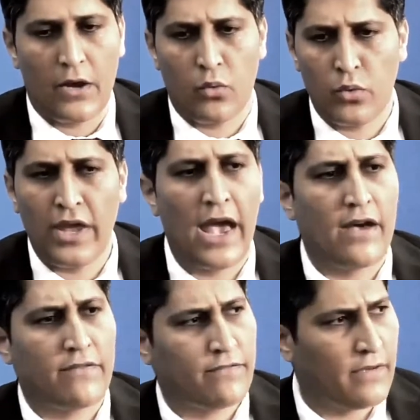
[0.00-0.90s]
We
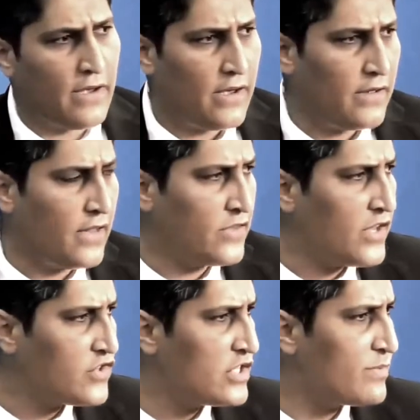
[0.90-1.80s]
have the
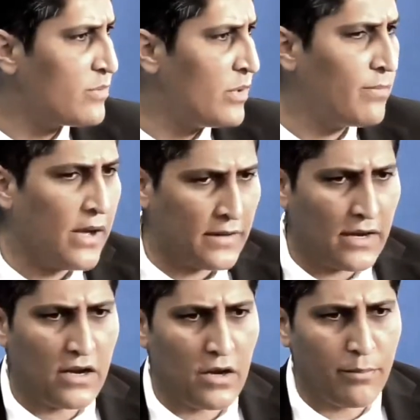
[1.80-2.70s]
tensions between
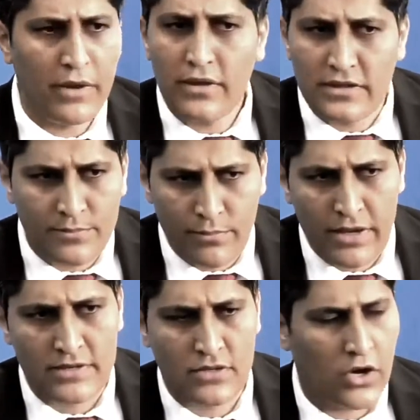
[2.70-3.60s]
Baghdad and Erbil is
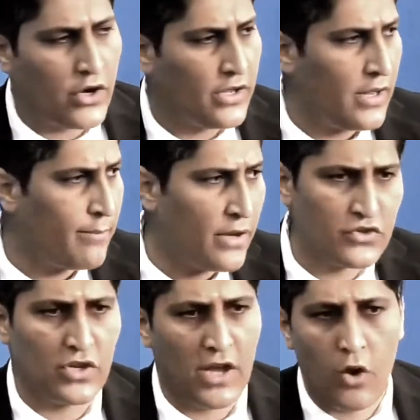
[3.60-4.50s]
based on the
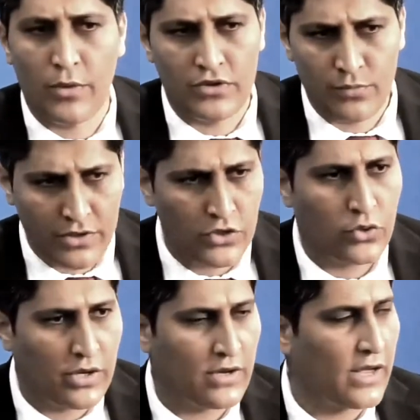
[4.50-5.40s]
budget, how much money
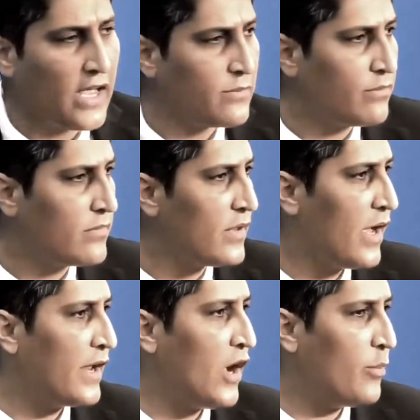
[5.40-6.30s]
you're going to get
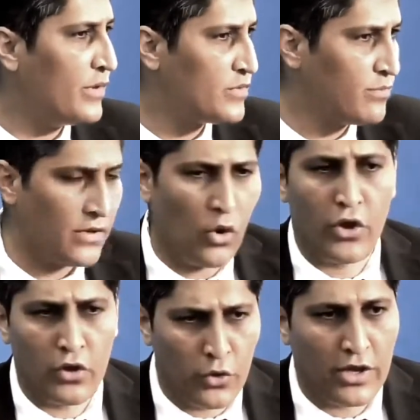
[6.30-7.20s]
and how much
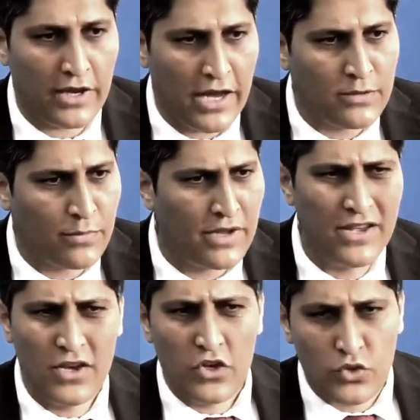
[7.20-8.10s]
oil you're going to get me.
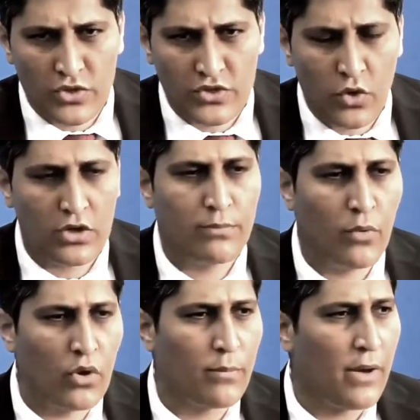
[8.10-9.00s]
So it's not
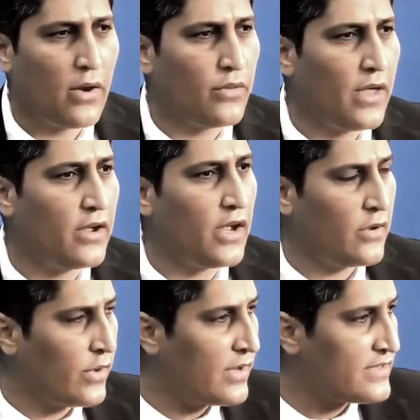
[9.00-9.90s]
more about that, are
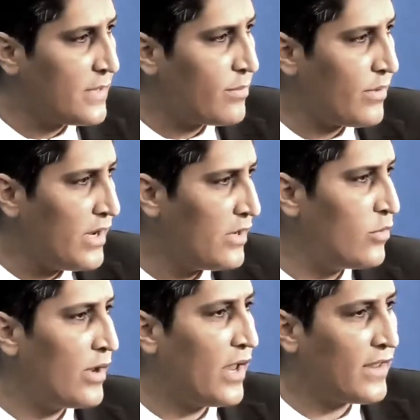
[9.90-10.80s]
you going to separate,
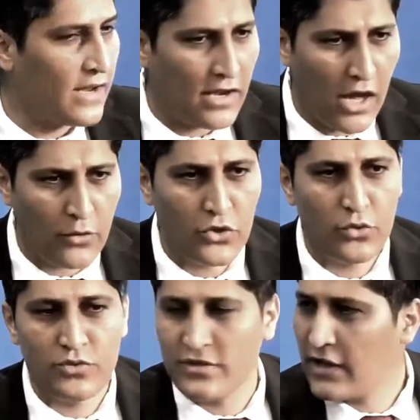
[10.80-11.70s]
we are not going to allow
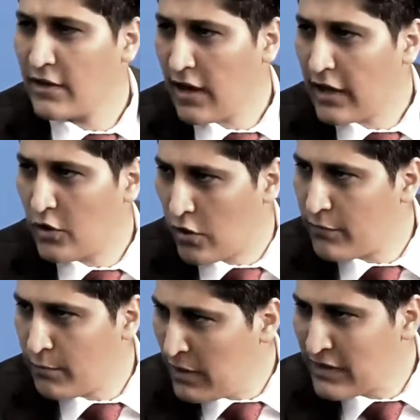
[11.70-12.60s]
you, it's going to
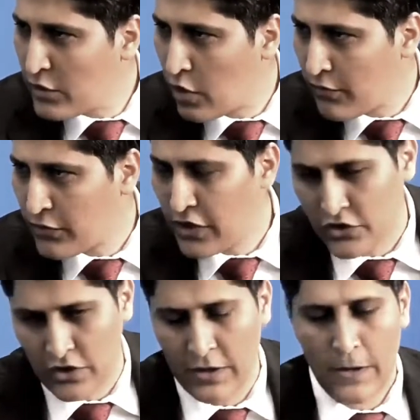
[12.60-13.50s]
military
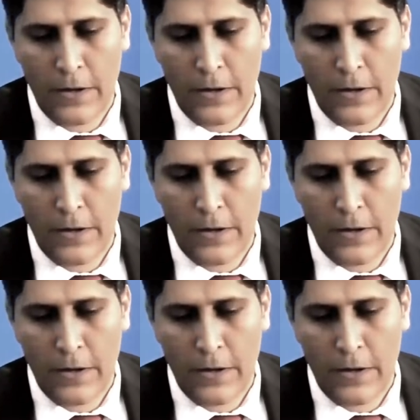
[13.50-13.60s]
confrontation.